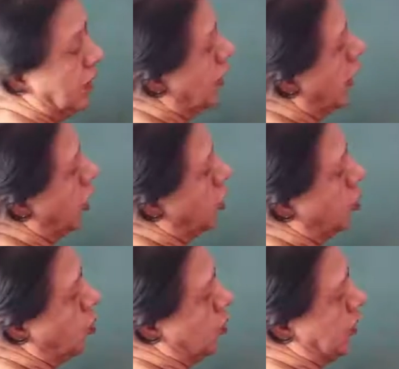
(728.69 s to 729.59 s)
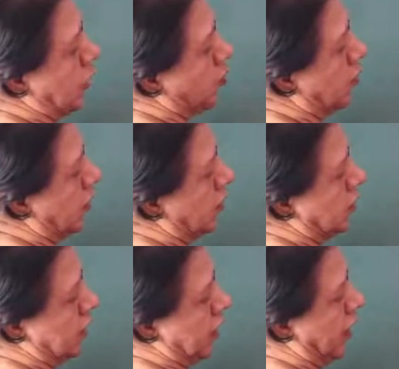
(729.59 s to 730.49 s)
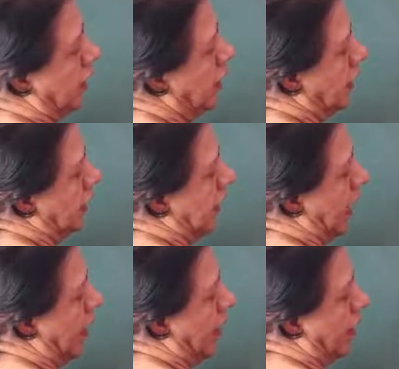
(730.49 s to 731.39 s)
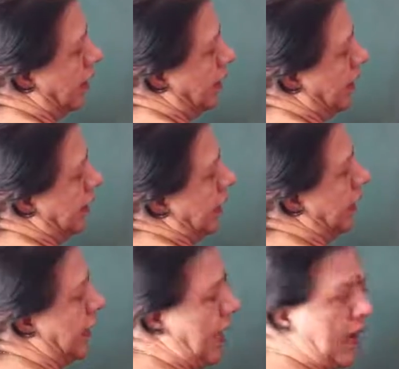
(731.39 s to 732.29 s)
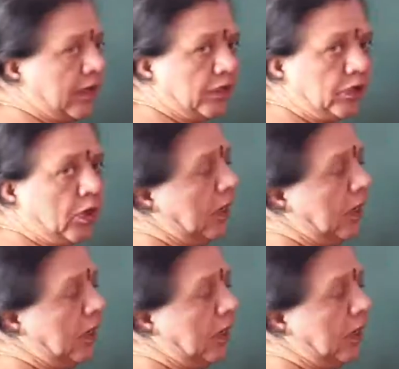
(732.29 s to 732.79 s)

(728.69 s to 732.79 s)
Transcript: There are 2 zeros of children, A and A dash.